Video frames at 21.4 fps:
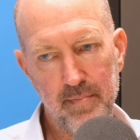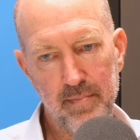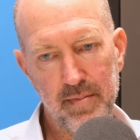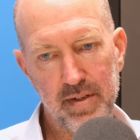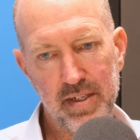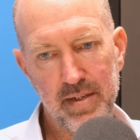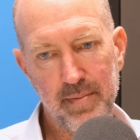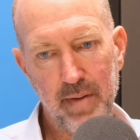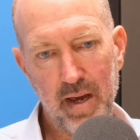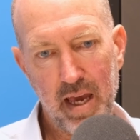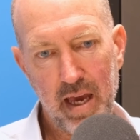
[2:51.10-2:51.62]

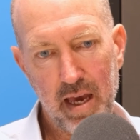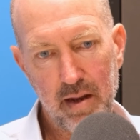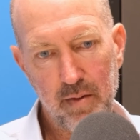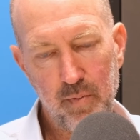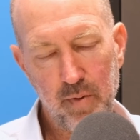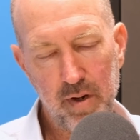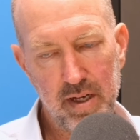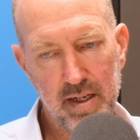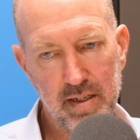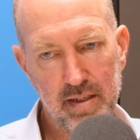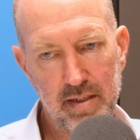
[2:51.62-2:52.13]
some
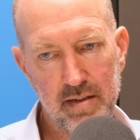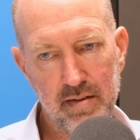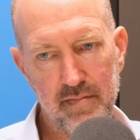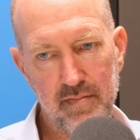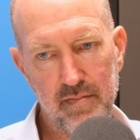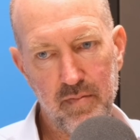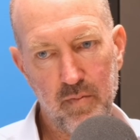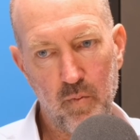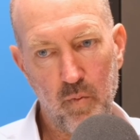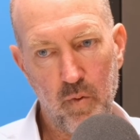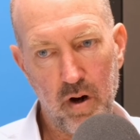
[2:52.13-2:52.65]
headwinds
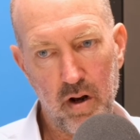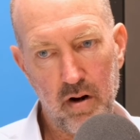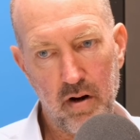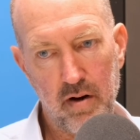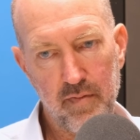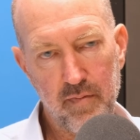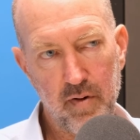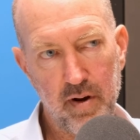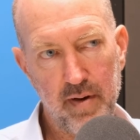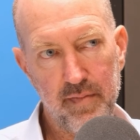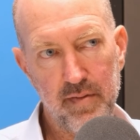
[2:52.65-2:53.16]
of
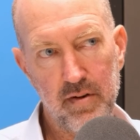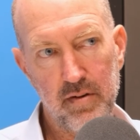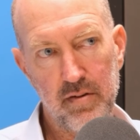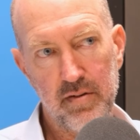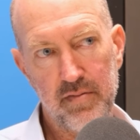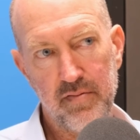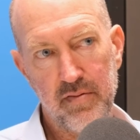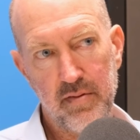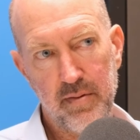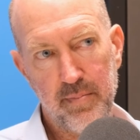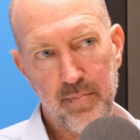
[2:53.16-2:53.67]
one-off revenues
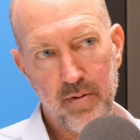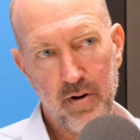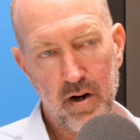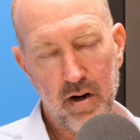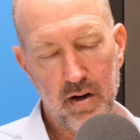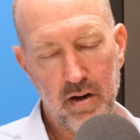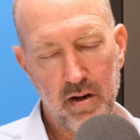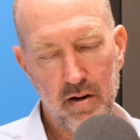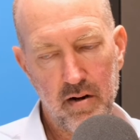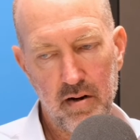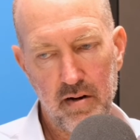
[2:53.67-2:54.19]
from the prior
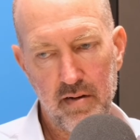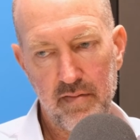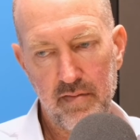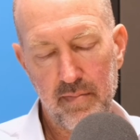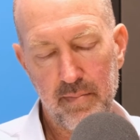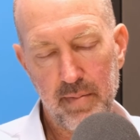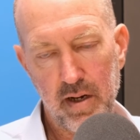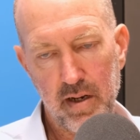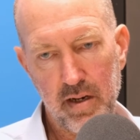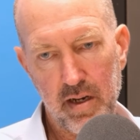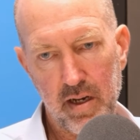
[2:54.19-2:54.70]
year of
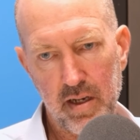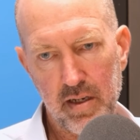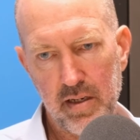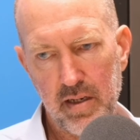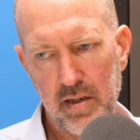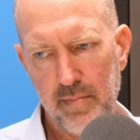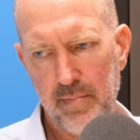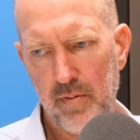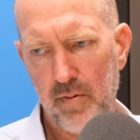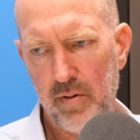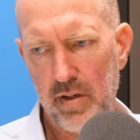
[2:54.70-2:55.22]
about
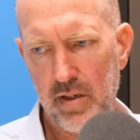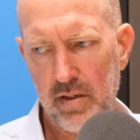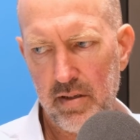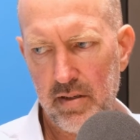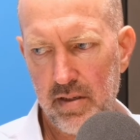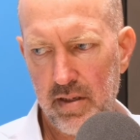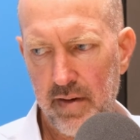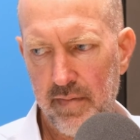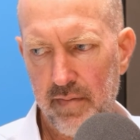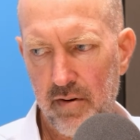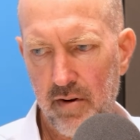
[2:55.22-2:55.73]
$19.7
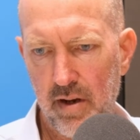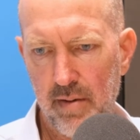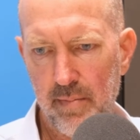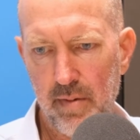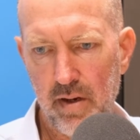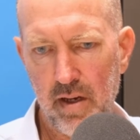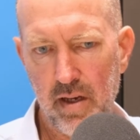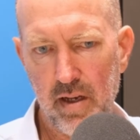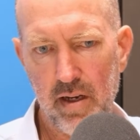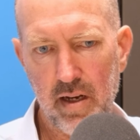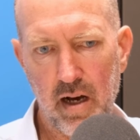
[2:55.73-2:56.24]
or $8
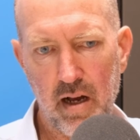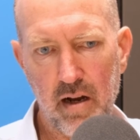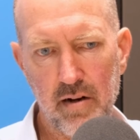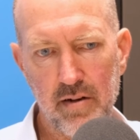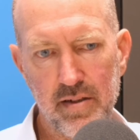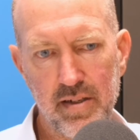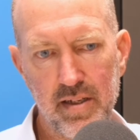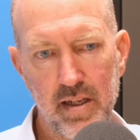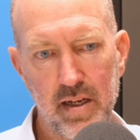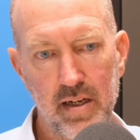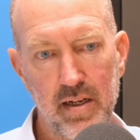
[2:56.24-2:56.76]
million
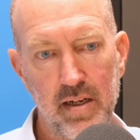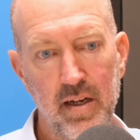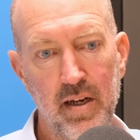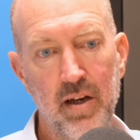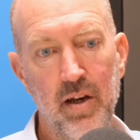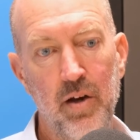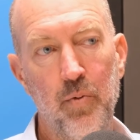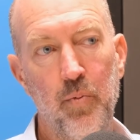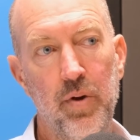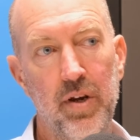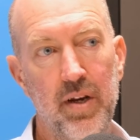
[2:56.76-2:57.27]
that
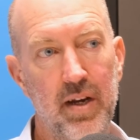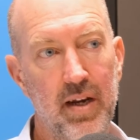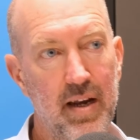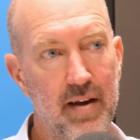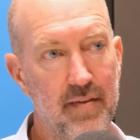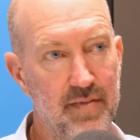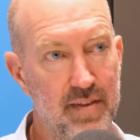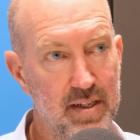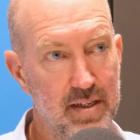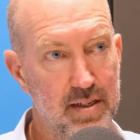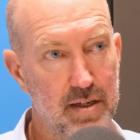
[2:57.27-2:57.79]
we didn't
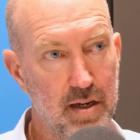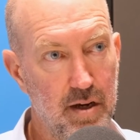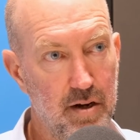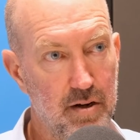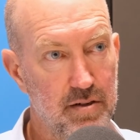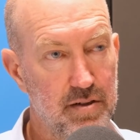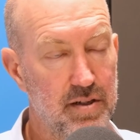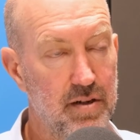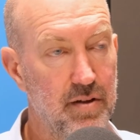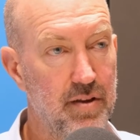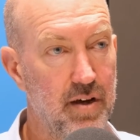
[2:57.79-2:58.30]
have this
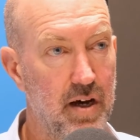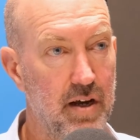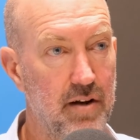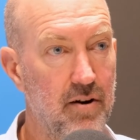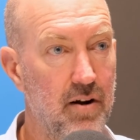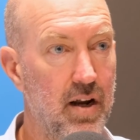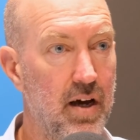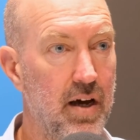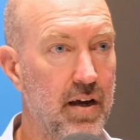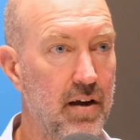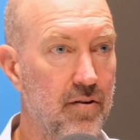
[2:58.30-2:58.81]
year. So the
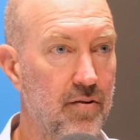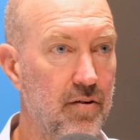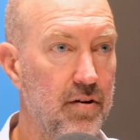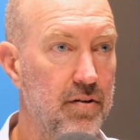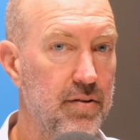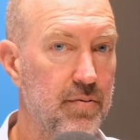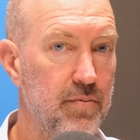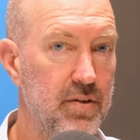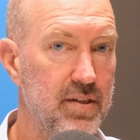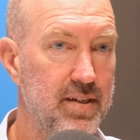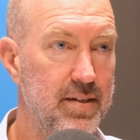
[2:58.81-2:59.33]
underlying
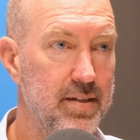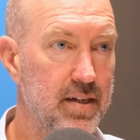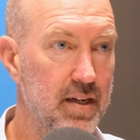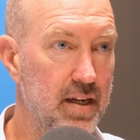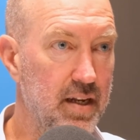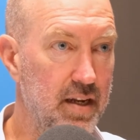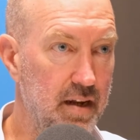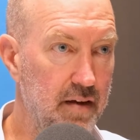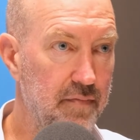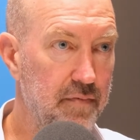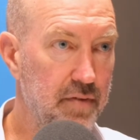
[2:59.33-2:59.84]
growth was
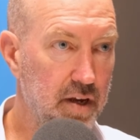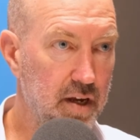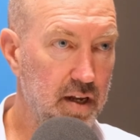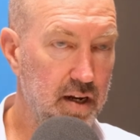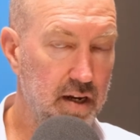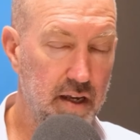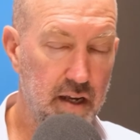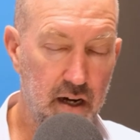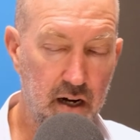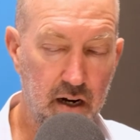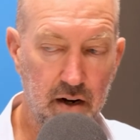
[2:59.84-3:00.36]

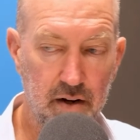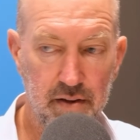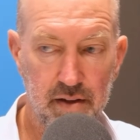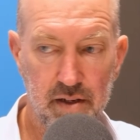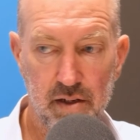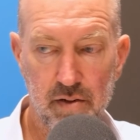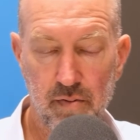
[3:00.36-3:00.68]
significantly higher than